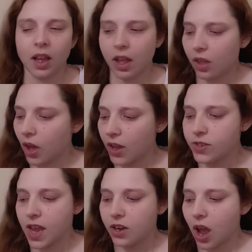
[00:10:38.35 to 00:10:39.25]
that I
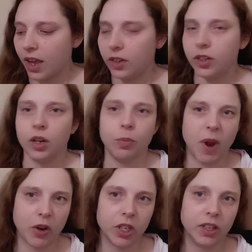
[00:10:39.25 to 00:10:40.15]
said I had an
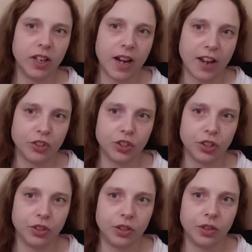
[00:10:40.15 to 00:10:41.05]
American connection.
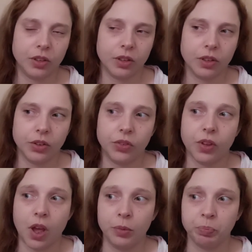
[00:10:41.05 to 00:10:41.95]

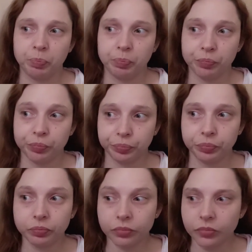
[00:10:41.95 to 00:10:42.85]
So
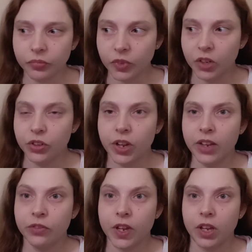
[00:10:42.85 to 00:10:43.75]
today's
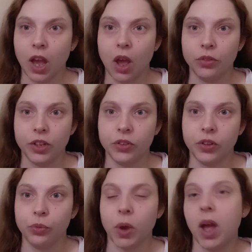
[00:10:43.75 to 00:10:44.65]
video, this
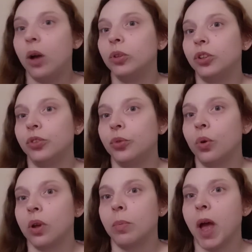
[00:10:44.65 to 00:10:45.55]
is where I'm going to talk
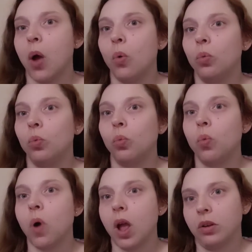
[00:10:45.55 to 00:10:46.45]
about
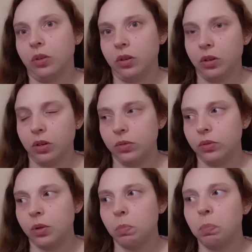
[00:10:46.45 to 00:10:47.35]
one
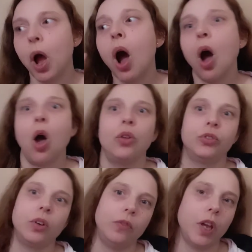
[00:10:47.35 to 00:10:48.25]
part
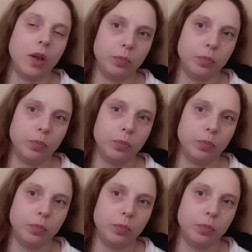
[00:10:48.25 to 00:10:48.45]
of it.